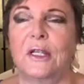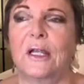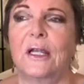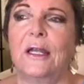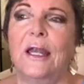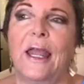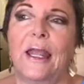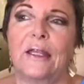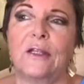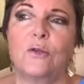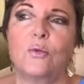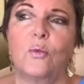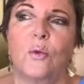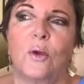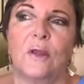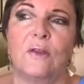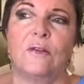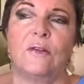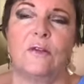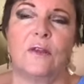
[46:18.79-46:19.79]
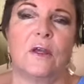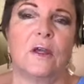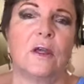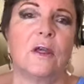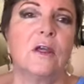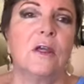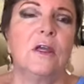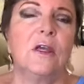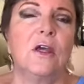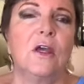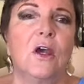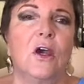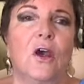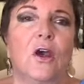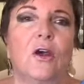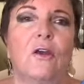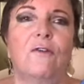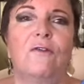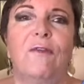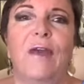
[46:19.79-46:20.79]
connect with uh,
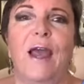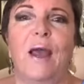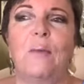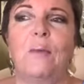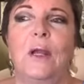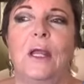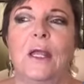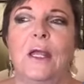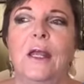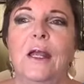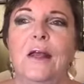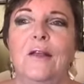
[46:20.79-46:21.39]
her family.